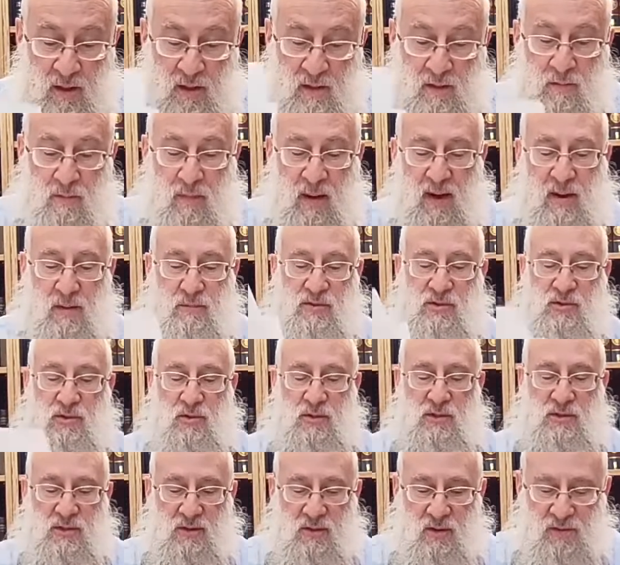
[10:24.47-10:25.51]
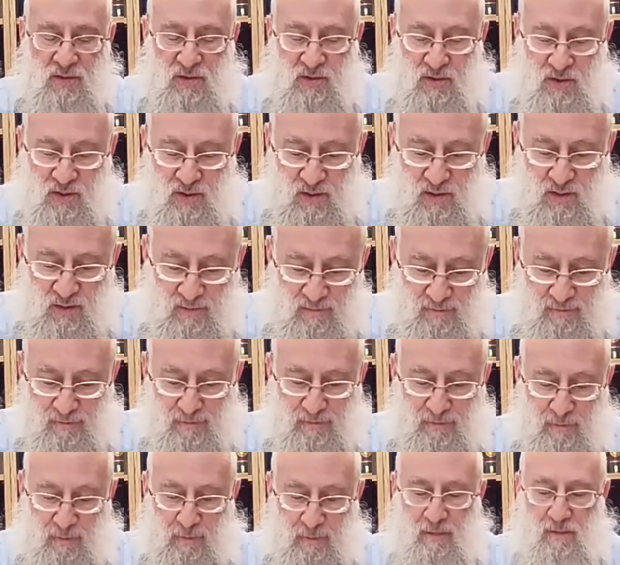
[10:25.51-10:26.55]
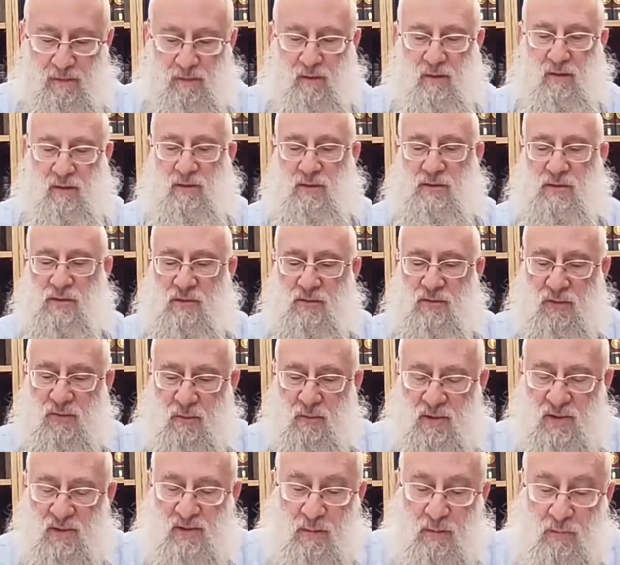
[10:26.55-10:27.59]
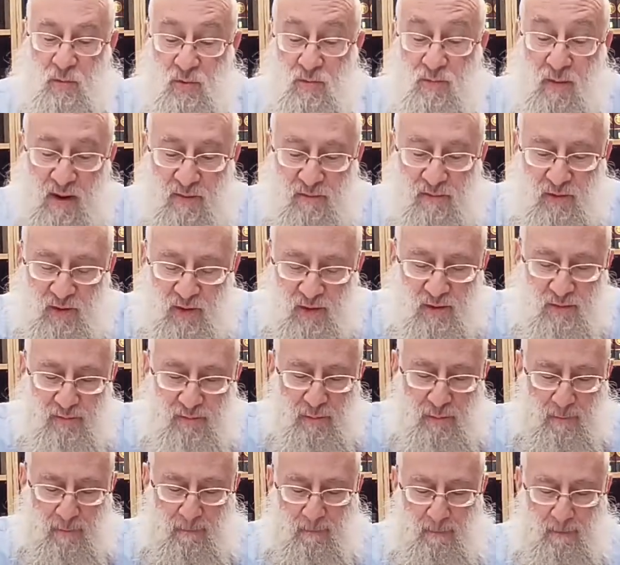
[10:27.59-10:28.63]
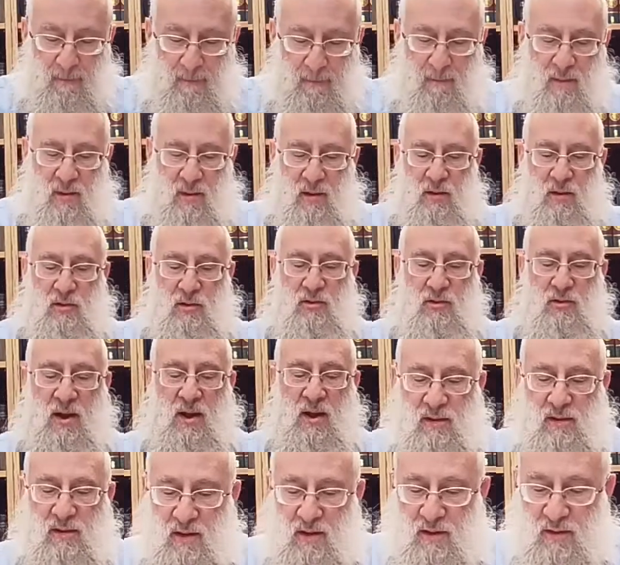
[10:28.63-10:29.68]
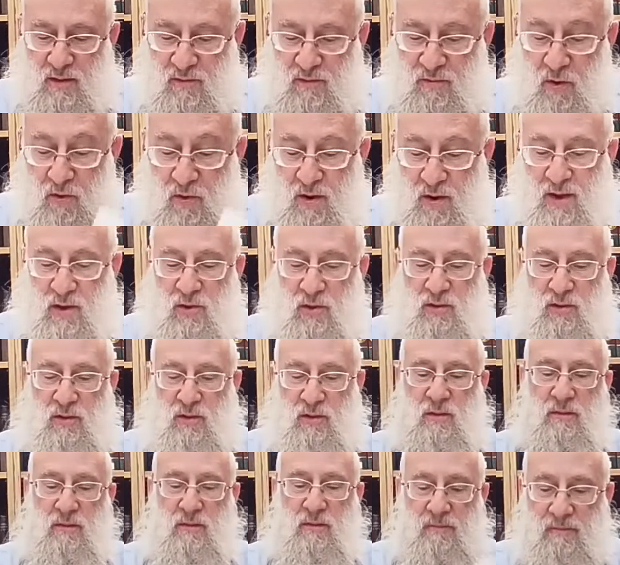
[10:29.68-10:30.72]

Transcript: The bottom source here on the sheet, this is from the Talmud Bavli, Tractate of Horayot.